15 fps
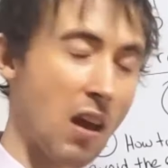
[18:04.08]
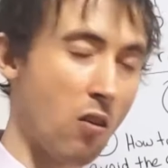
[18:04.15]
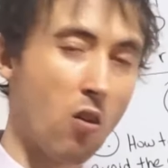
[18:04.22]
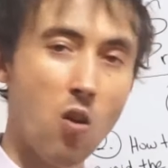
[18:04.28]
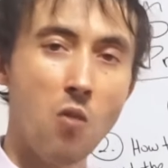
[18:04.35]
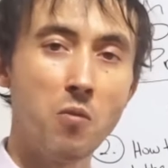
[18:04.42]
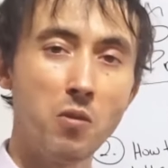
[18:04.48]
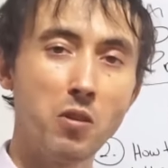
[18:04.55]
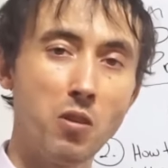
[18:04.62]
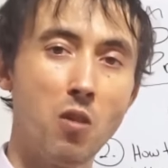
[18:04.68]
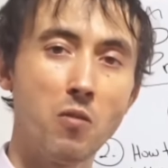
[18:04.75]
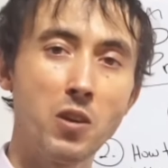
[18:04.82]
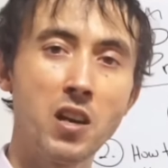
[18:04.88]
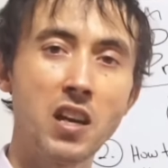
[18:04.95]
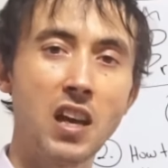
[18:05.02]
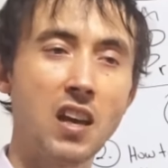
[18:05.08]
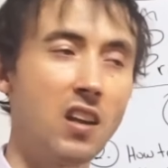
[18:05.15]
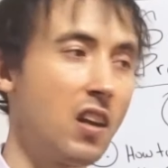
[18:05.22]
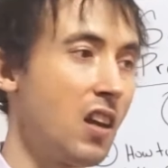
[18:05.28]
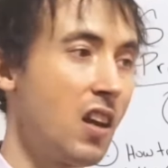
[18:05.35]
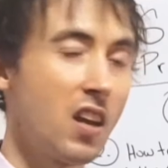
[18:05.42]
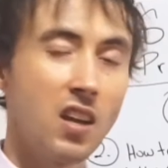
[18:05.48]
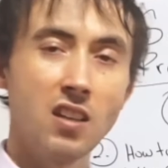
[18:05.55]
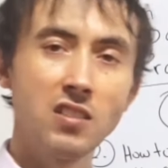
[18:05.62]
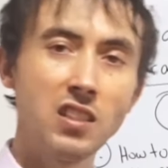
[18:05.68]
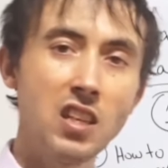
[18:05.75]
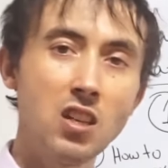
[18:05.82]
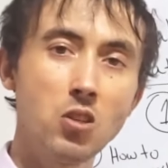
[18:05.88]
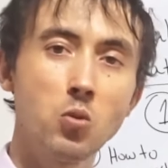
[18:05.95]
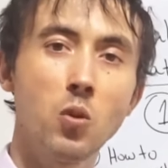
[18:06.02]
out over and over again, because
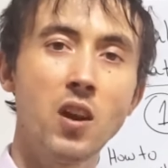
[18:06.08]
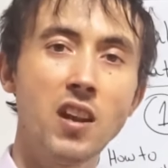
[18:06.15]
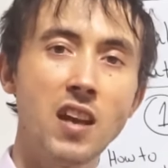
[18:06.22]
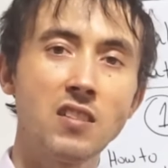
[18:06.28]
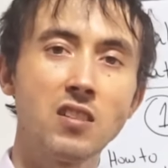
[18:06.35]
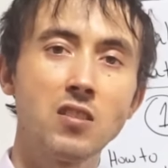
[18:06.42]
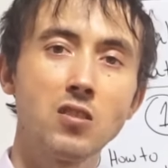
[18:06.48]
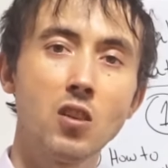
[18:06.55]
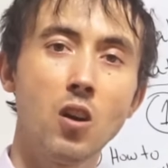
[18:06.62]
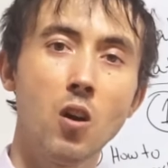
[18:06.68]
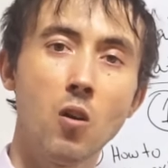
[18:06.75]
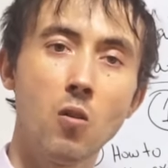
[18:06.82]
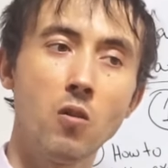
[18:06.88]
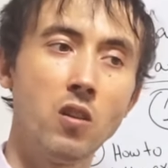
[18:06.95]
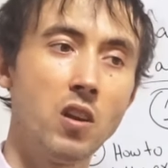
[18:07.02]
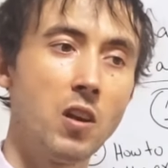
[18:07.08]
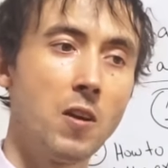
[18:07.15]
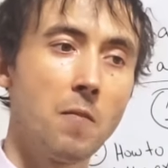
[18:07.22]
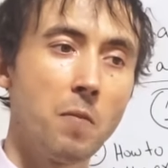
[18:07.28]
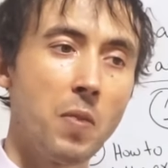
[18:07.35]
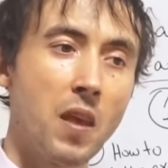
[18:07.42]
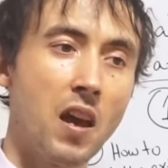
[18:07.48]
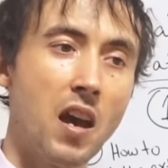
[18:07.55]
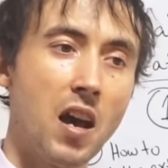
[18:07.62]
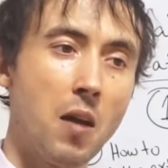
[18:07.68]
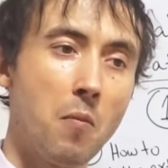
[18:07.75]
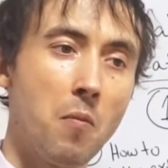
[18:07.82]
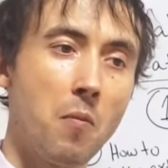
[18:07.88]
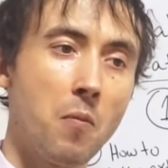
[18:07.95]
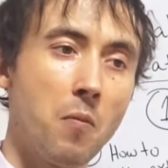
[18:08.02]
each one has its own
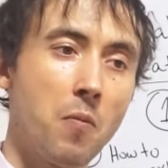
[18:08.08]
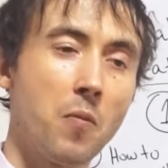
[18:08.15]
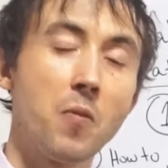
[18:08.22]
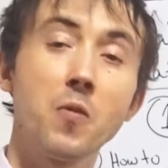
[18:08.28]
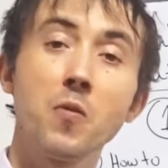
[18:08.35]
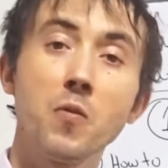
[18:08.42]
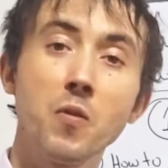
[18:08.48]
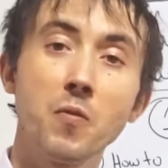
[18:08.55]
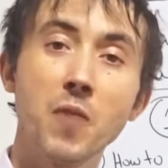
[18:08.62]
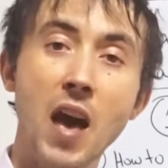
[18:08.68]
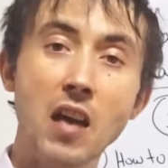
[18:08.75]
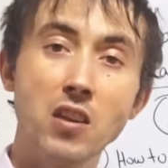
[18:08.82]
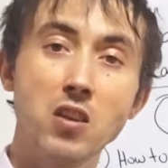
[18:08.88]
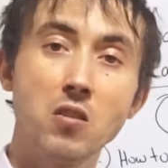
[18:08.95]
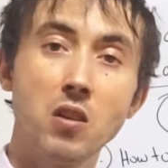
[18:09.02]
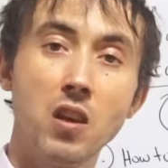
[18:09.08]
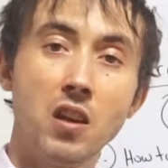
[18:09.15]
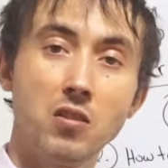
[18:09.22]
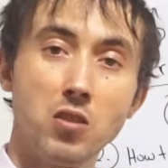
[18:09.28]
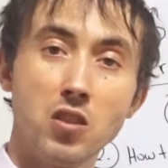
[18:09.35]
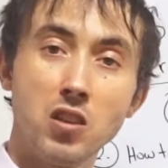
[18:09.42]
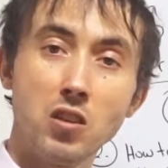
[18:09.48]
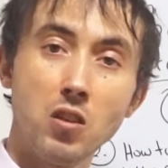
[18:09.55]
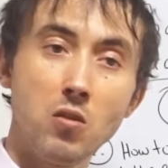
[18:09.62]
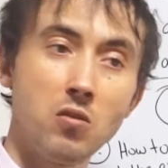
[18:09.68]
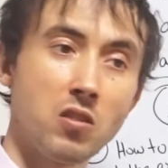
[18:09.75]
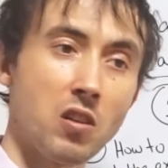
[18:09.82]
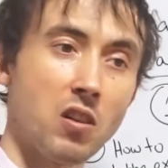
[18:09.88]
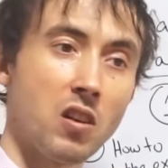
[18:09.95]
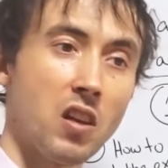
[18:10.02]
uh, value to the
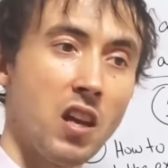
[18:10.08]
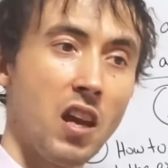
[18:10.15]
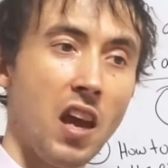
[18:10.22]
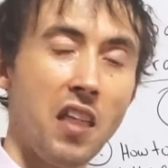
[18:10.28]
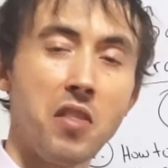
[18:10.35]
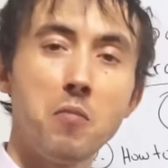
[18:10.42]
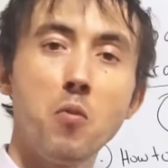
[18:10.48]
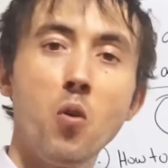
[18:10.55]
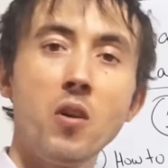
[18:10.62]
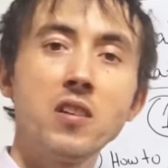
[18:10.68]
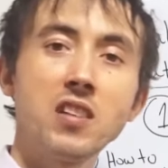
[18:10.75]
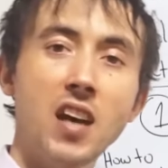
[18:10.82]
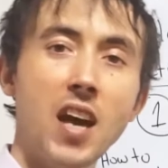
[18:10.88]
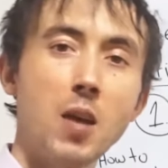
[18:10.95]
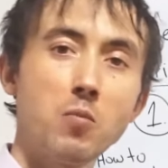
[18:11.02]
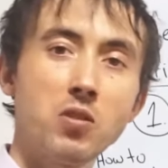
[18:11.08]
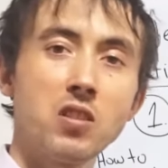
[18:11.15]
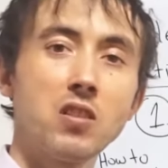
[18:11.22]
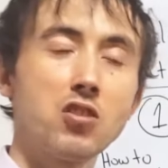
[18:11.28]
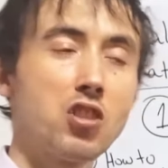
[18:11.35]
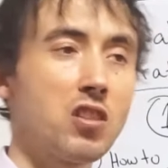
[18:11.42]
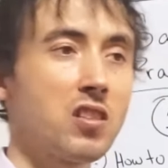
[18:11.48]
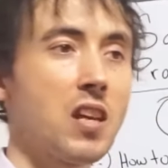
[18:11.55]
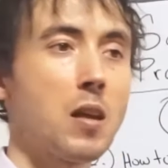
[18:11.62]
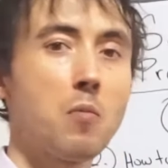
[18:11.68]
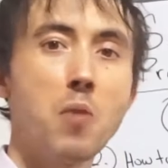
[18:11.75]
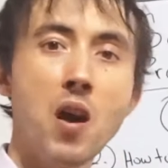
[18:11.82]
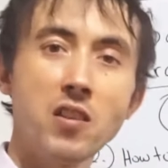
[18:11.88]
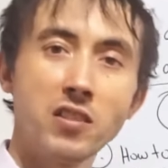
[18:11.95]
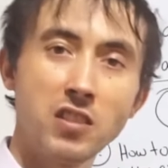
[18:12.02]
user. And the more times, just
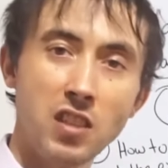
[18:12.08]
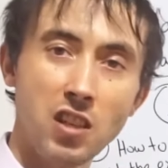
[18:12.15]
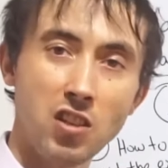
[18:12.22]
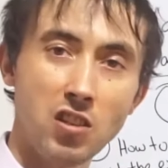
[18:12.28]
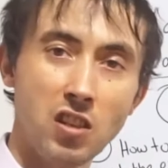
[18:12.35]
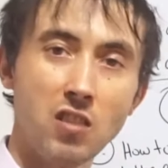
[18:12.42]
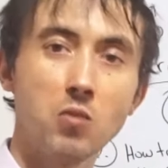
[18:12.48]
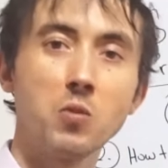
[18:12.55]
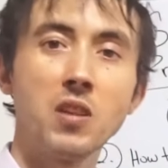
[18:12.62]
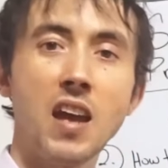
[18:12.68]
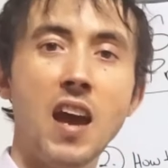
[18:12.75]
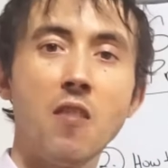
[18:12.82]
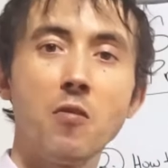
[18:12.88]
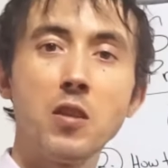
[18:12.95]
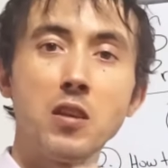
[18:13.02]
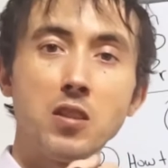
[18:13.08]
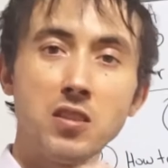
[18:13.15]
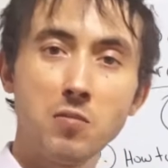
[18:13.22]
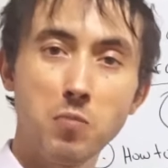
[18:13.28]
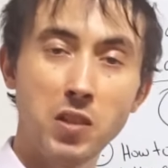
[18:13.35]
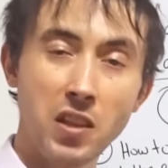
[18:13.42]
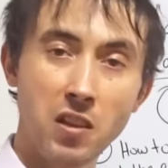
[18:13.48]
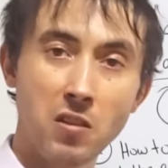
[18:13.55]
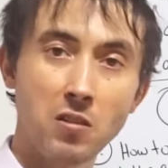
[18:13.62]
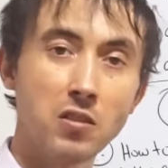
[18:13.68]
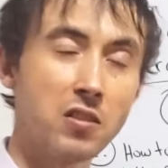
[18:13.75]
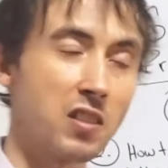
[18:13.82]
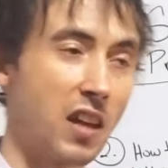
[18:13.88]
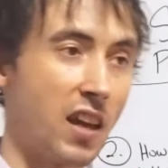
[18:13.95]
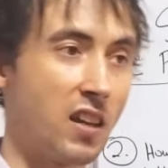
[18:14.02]
like politicians when they have these
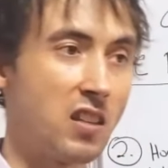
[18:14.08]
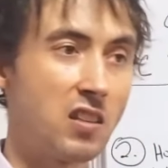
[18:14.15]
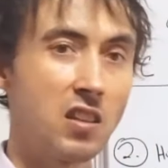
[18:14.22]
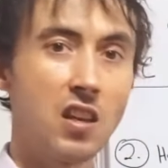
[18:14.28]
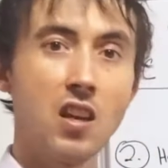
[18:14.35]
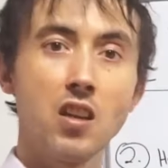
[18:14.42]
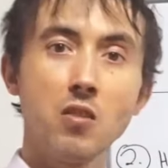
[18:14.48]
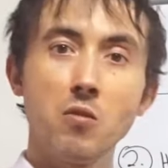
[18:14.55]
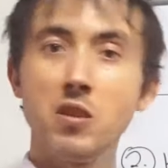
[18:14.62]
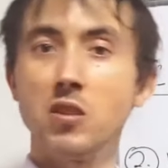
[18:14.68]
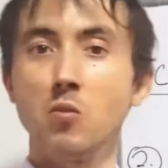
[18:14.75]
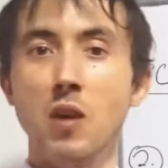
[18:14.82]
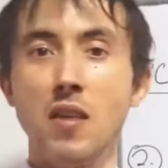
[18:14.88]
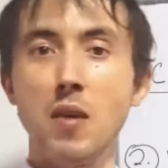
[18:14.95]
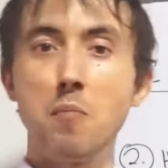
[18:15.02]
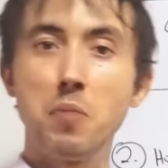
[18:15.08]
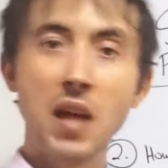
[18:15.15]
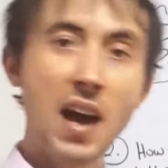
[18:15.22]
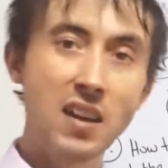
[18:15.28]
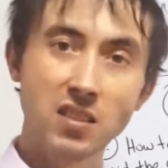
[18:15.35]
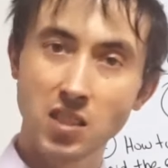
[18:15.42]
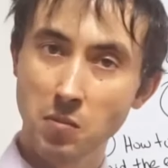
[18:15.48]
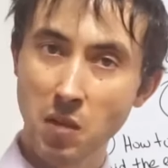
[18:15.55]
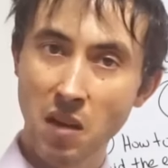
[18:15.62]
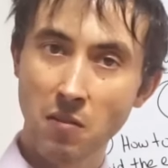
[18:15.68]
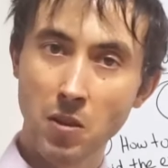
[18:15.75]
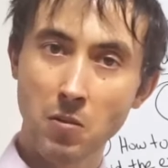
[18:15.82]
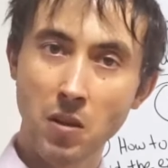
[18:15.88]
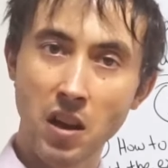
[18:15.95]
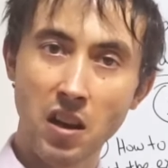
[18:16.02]
political signs, the reason why they blast them
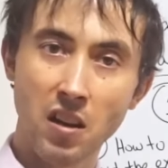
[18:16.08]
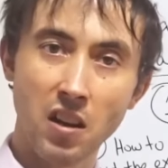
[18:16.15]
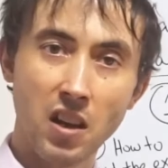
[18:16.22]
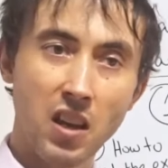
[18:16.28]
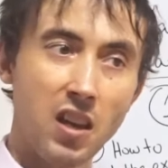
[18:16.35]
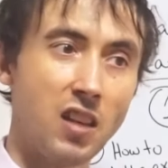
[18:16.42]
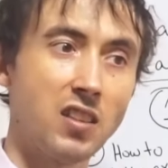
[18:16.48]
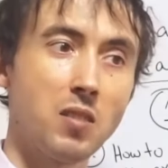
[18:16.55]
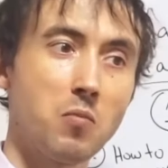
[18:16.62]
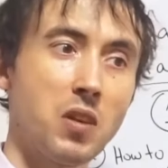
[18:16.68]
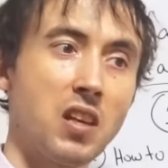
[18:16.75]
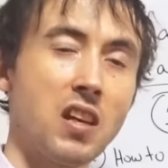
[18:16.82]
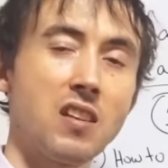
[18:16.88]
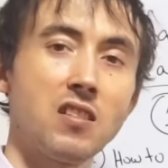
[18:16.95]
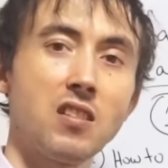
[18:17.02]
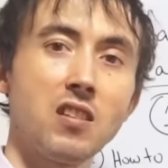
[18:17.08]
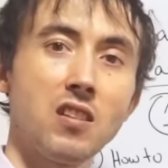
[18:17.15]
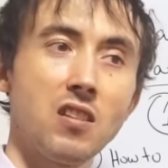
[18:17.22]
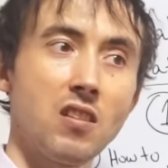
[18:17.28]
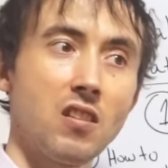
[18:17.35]
everywhere isn't because